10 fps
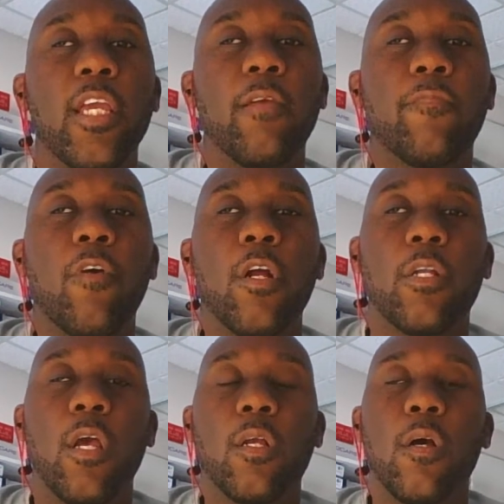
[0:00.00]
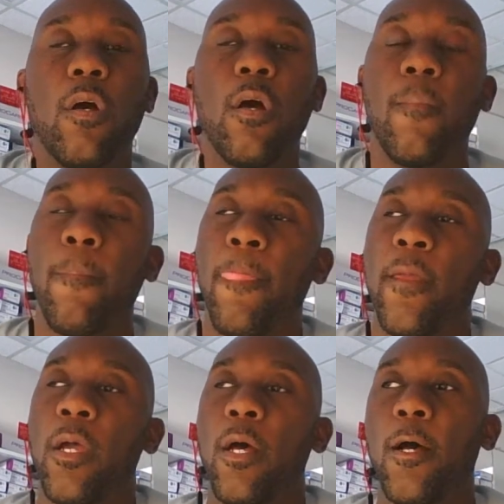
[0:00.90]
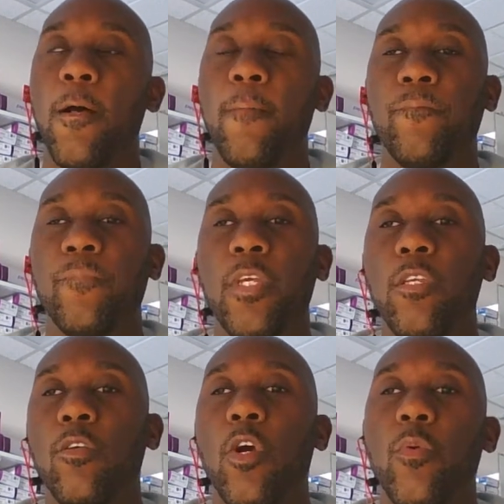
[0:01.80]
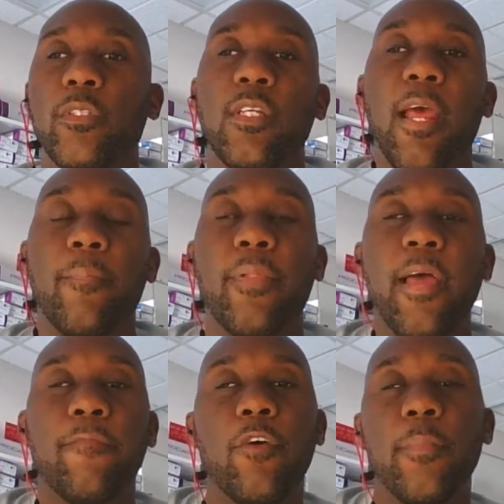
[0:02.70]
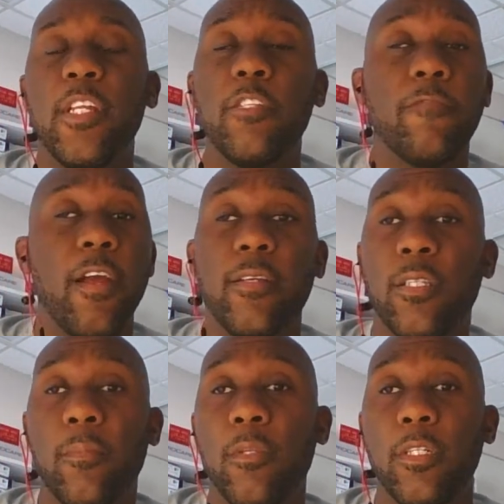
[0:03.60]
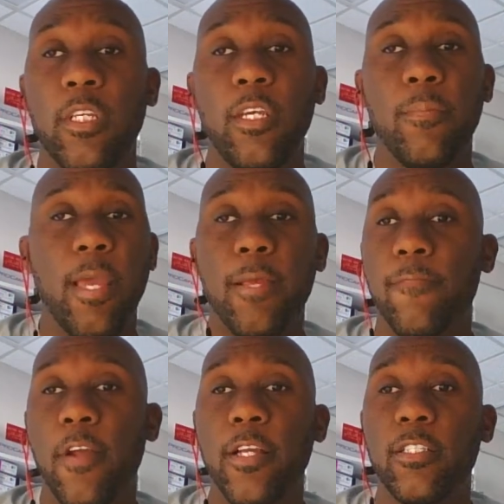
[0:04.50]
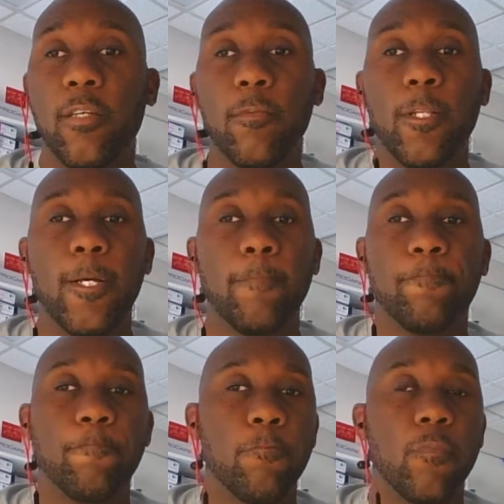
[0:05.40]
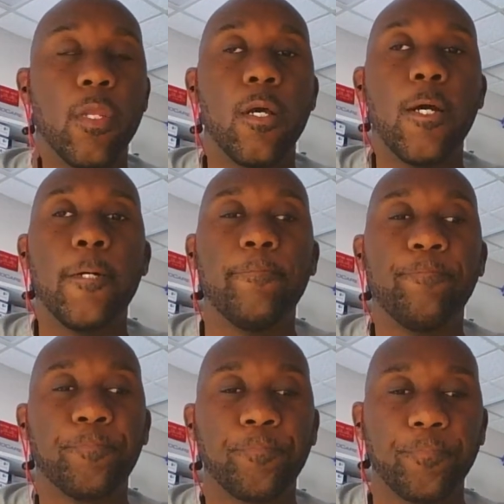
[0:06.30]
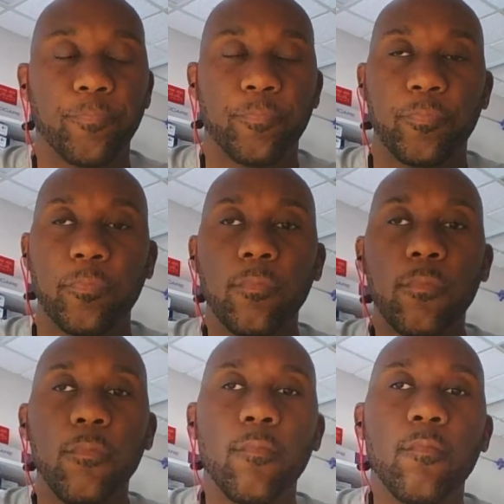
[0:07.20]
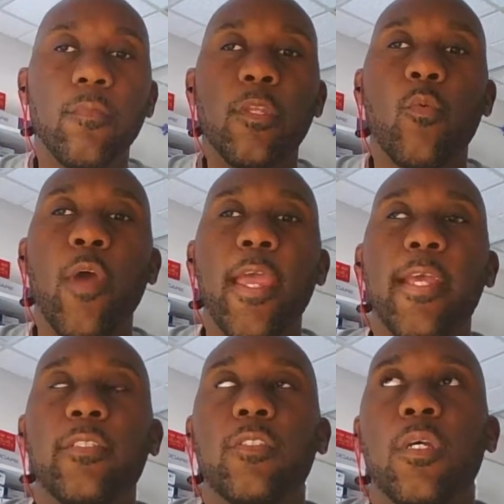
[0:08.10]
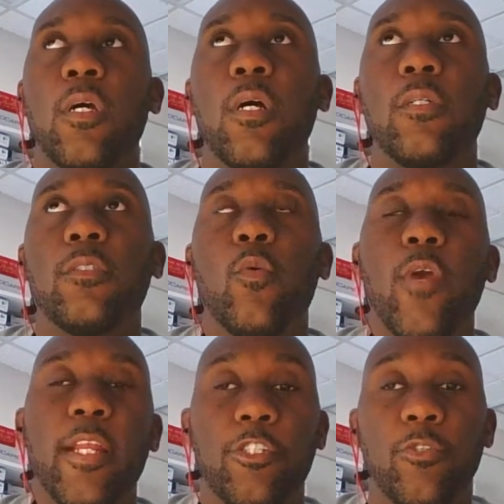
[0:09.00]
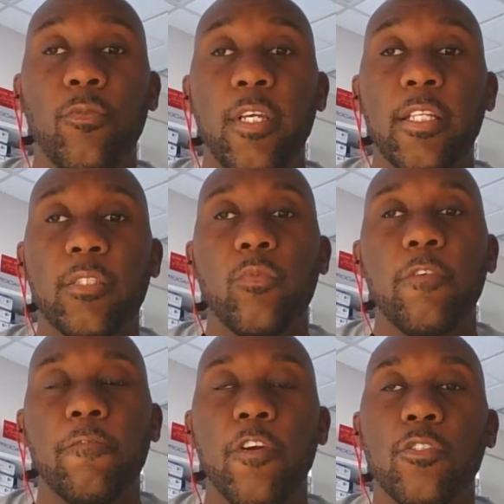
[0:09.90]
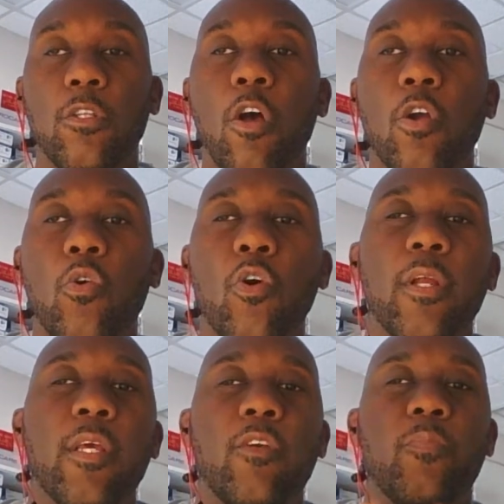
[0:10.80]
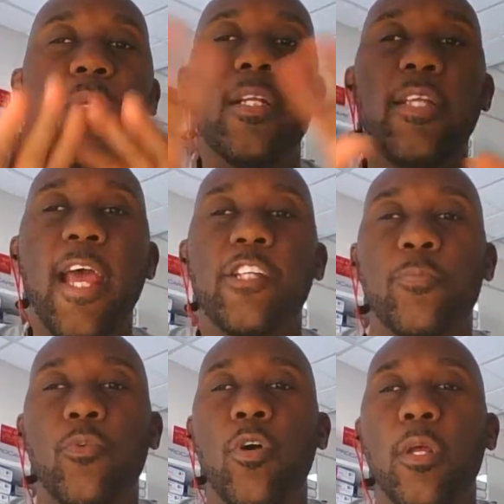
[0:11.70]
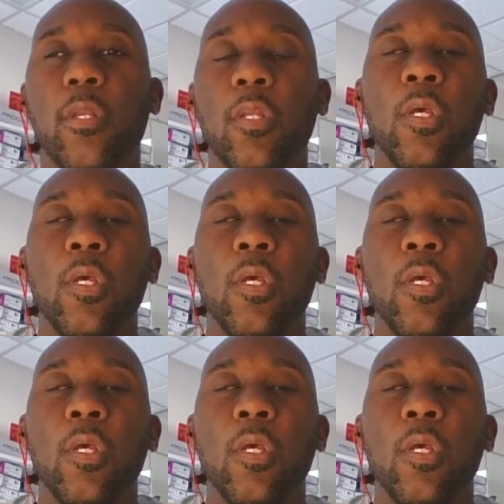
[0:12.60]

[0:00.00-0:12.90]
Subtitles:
inkfrog.com, and you go into that platform, it is very similar to eBay. Very similar. The way that you list. When you first log on, it'll be a dashboard,